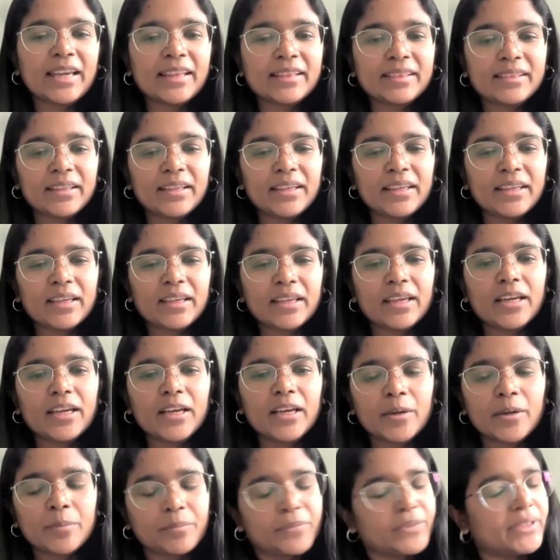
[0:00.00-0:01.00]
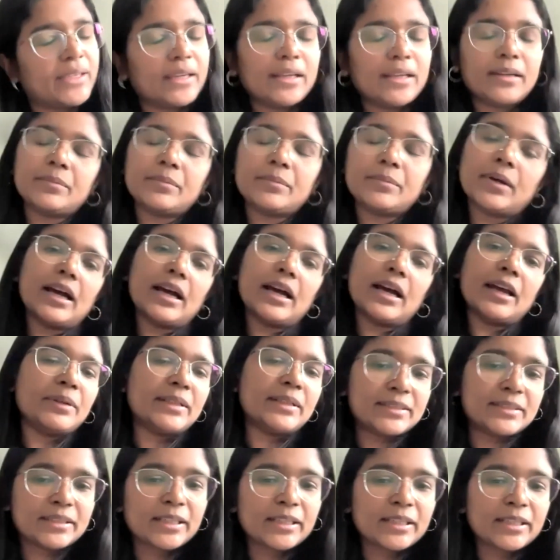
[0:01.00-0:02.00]
I think, yeah, I
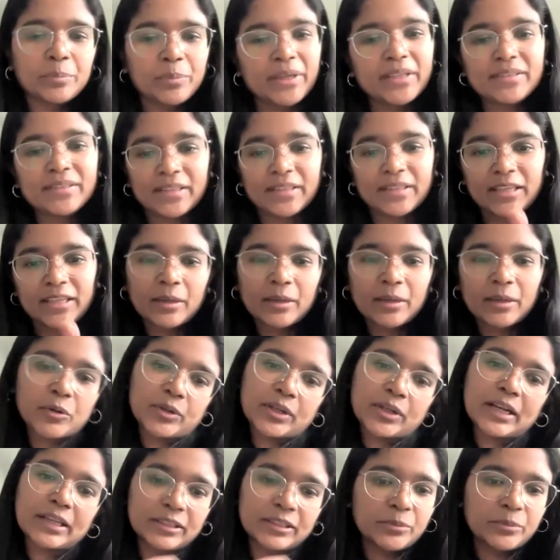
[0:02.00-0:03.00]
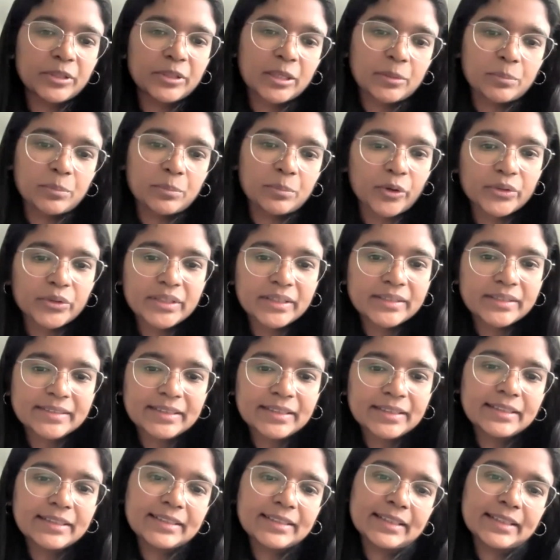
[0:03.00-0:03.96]
will start by saying about other wiki projects.